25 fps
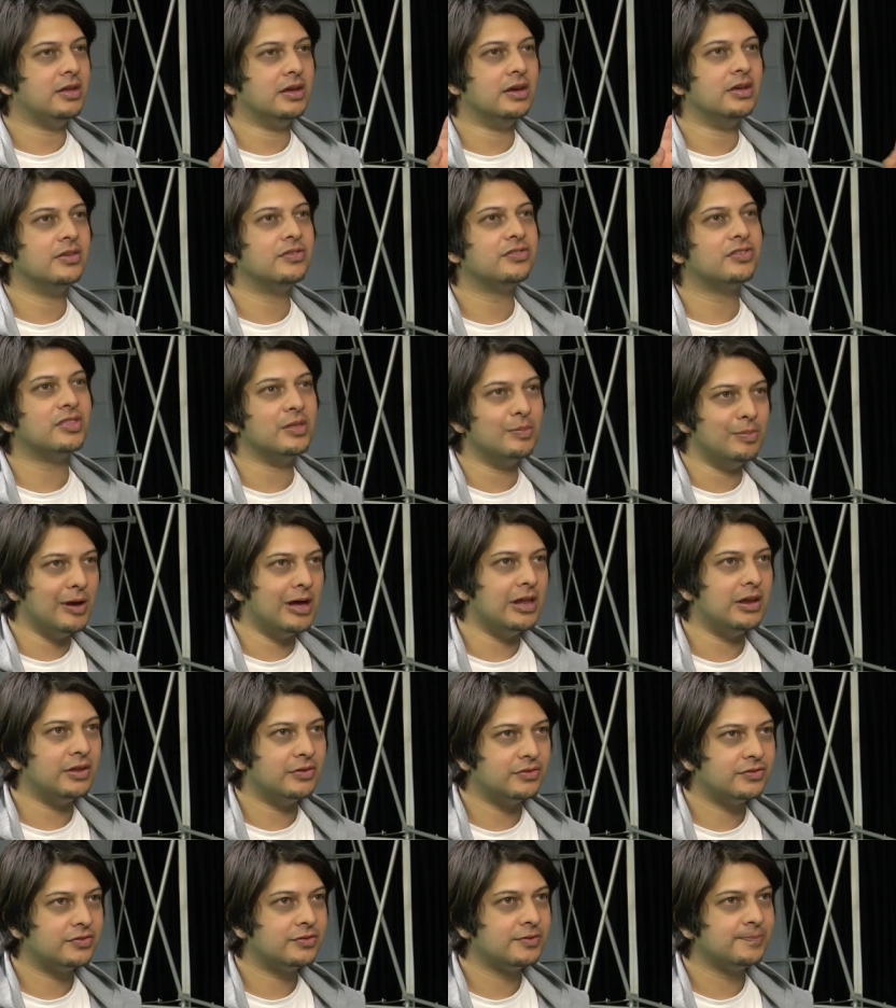here's the
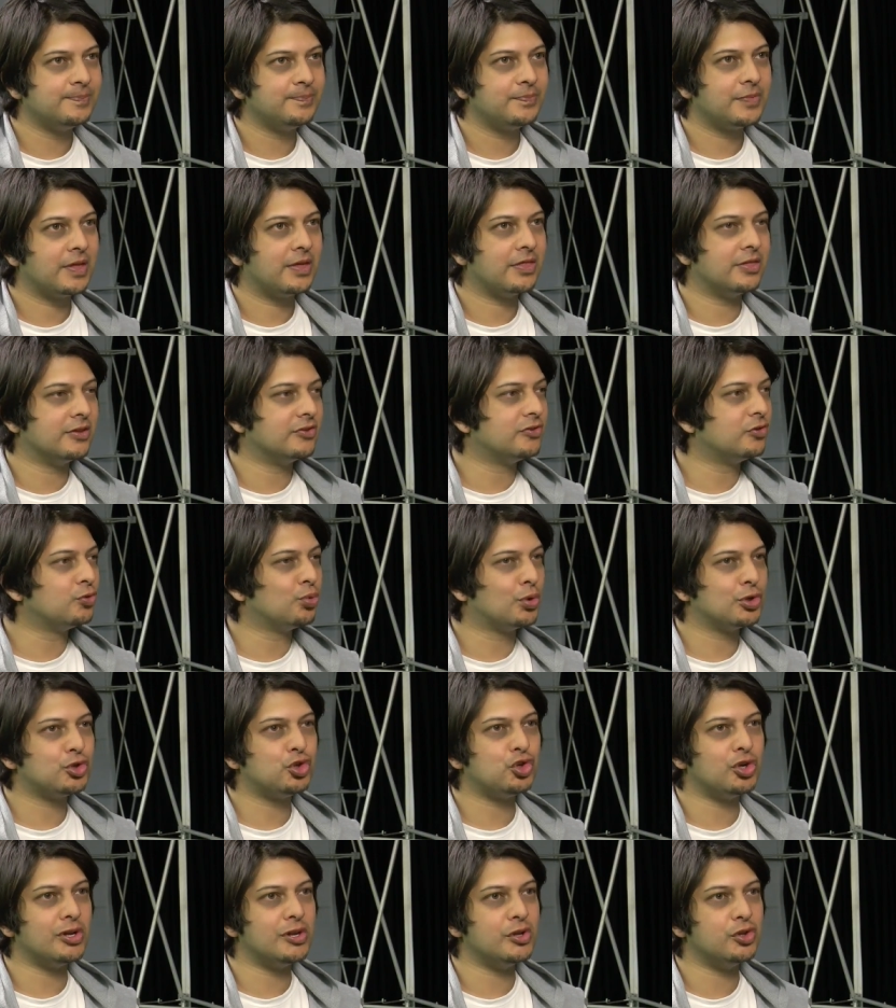balance, and this
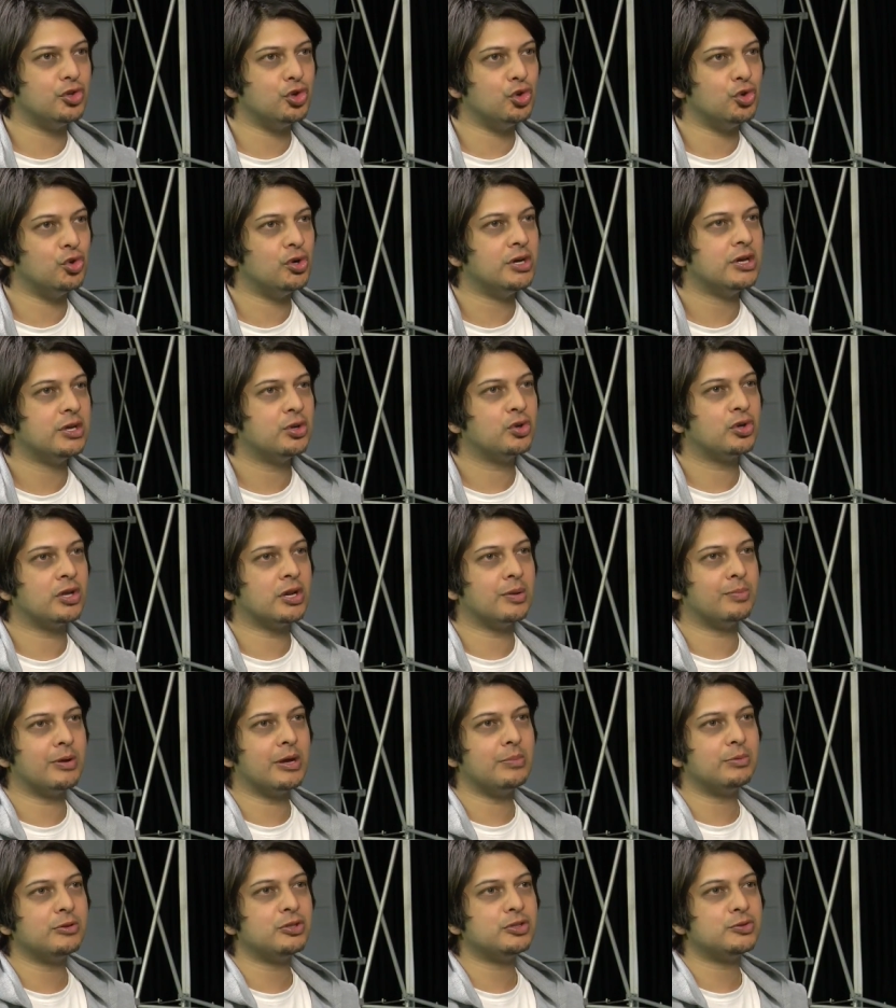is what you're going to do. You're
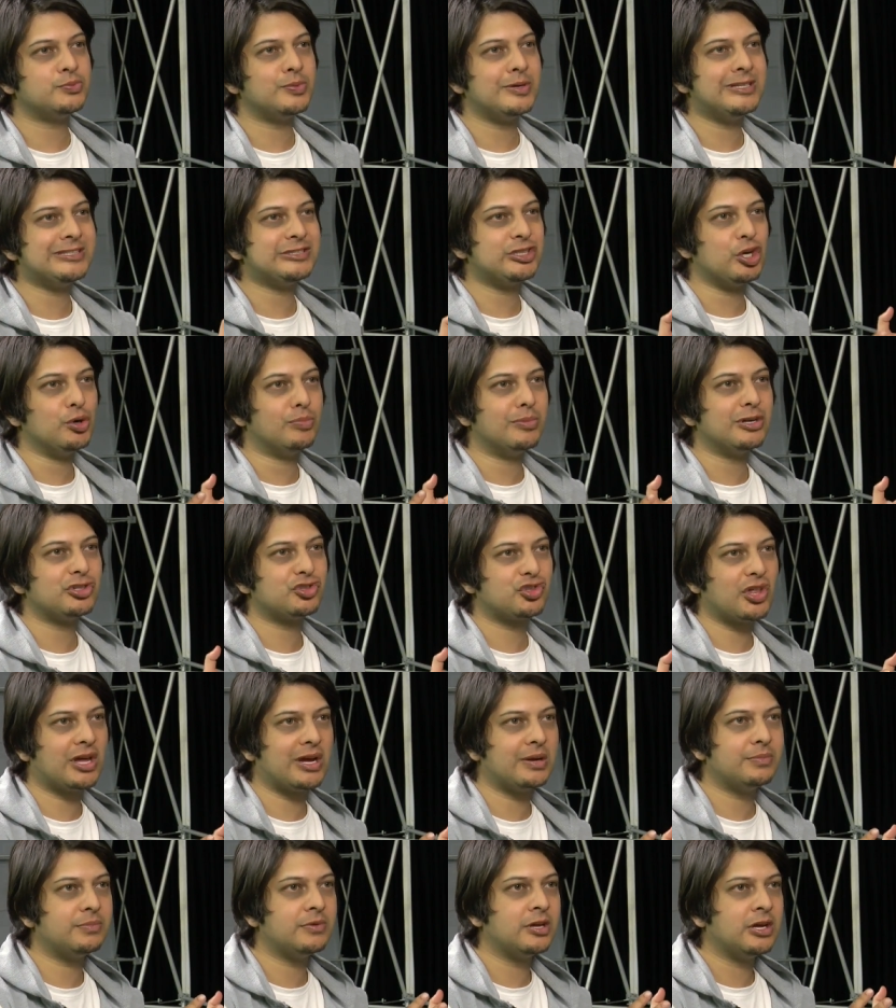going to be able to spend so
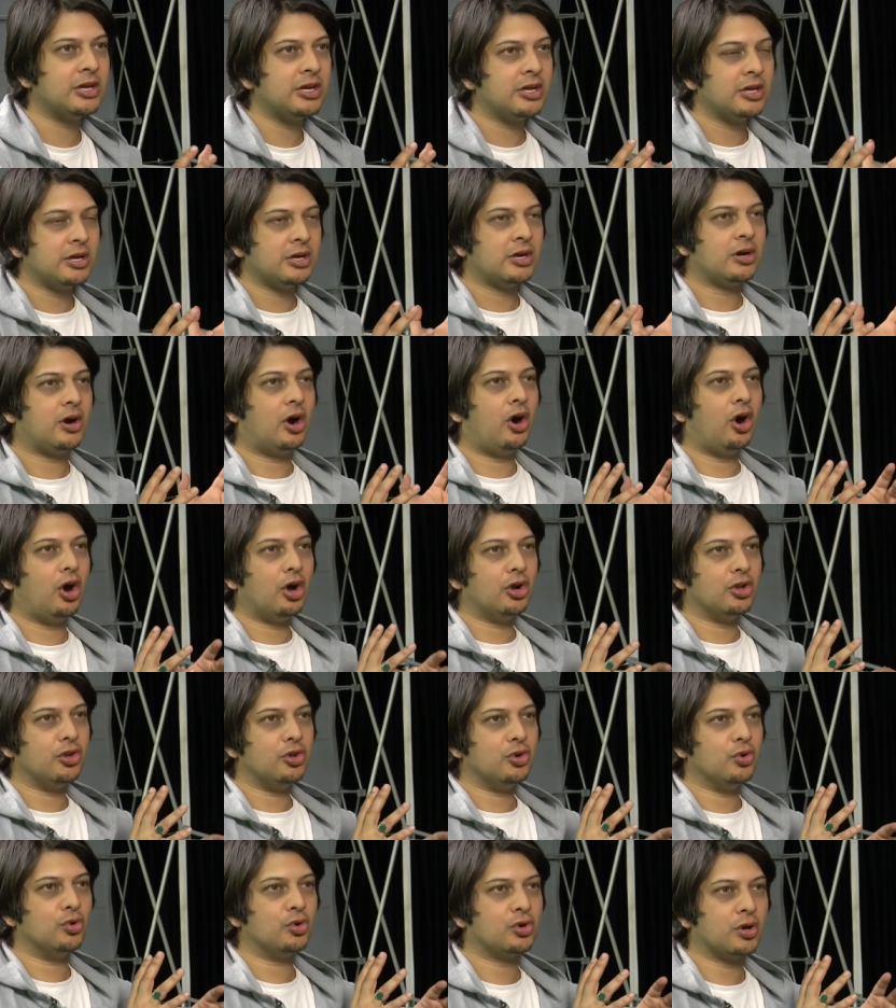much time
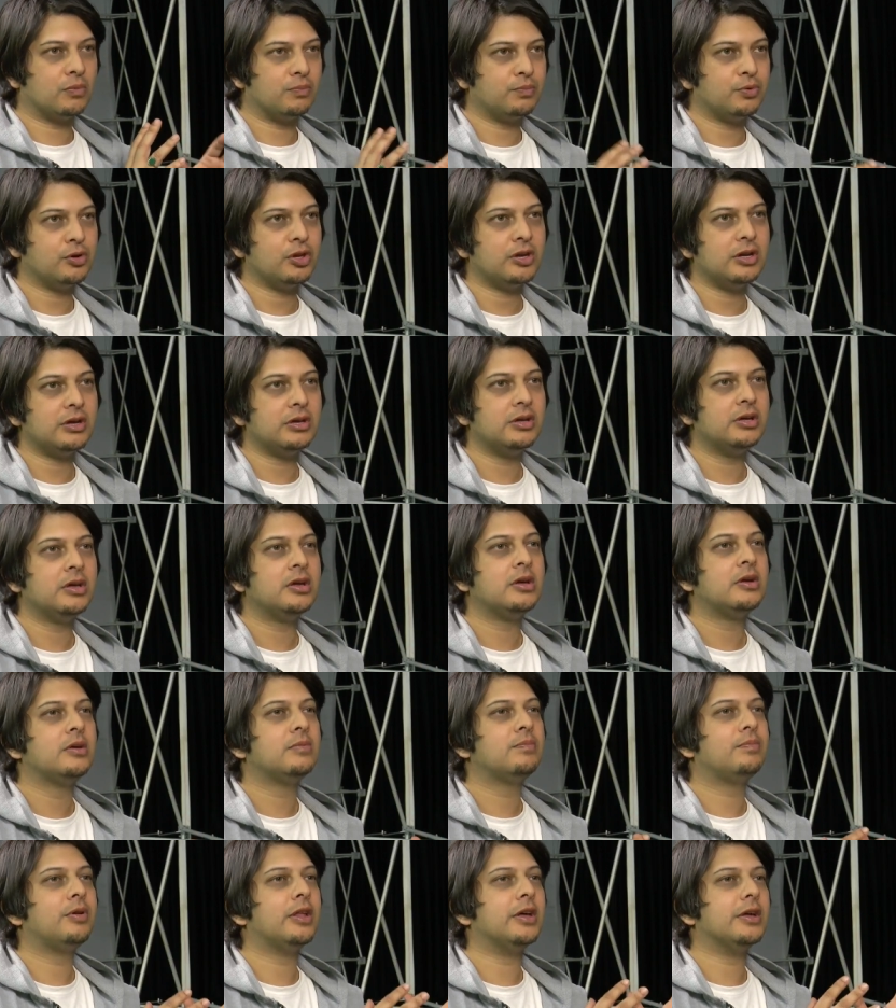on your computer
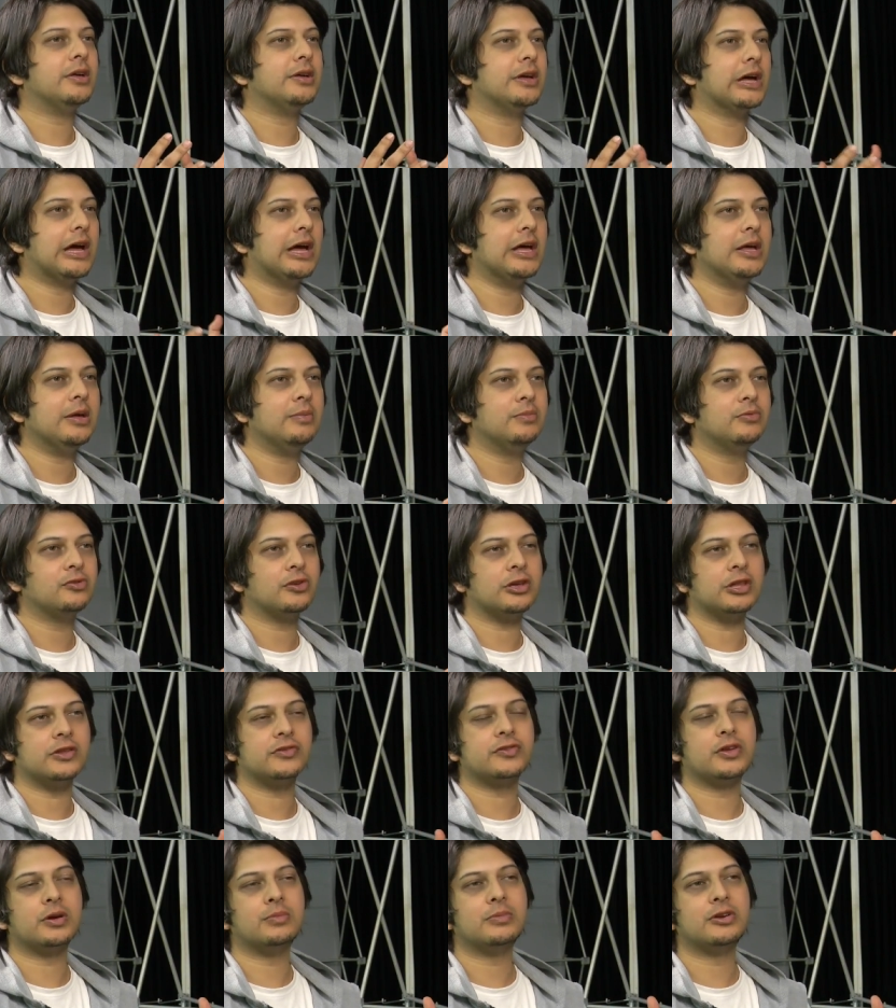playing
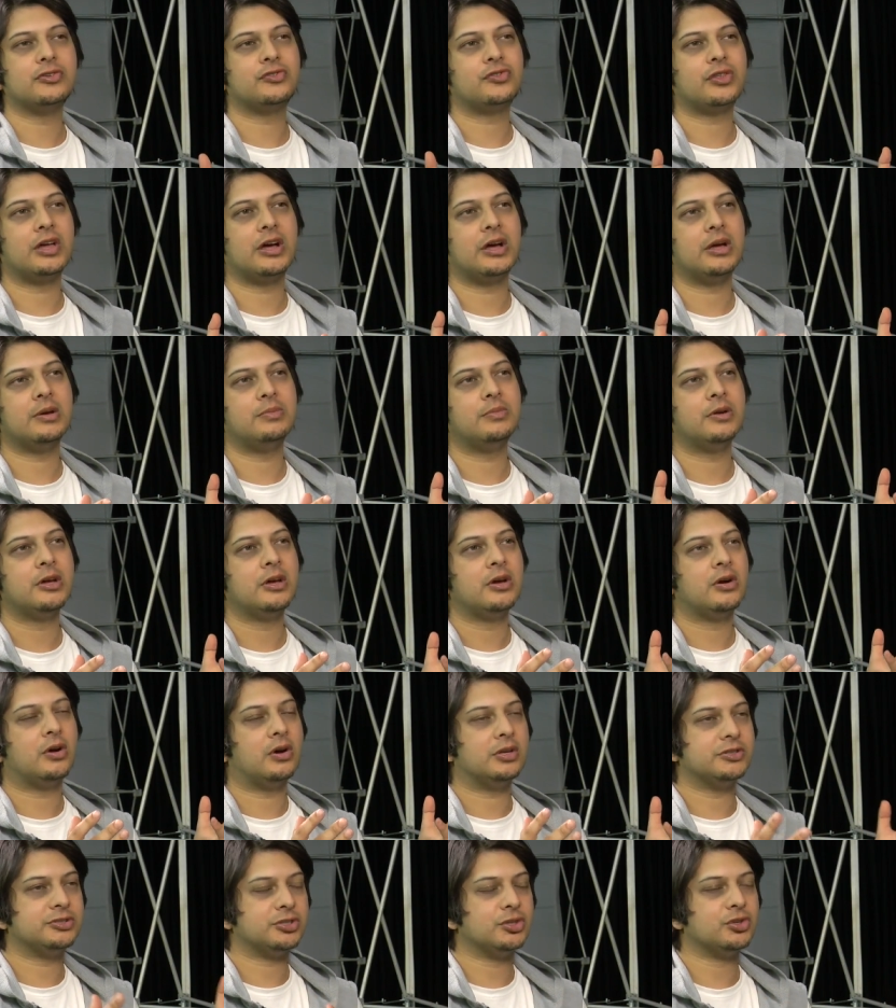games and so much time
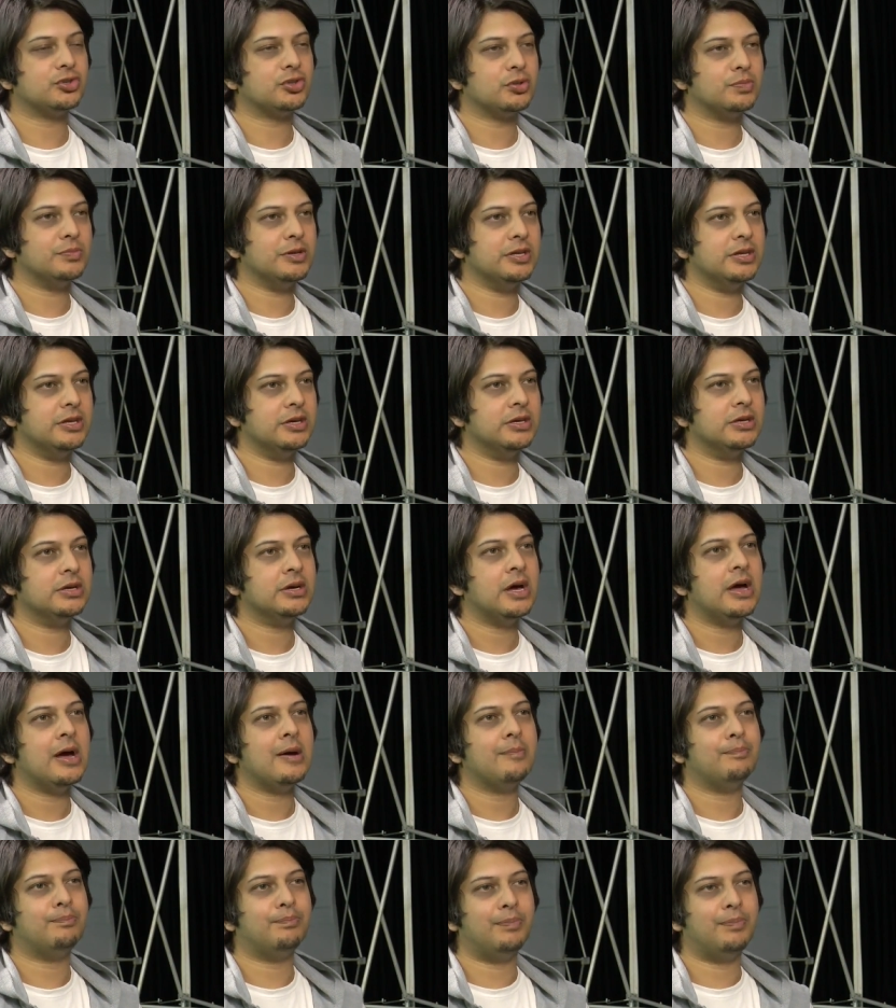on social media,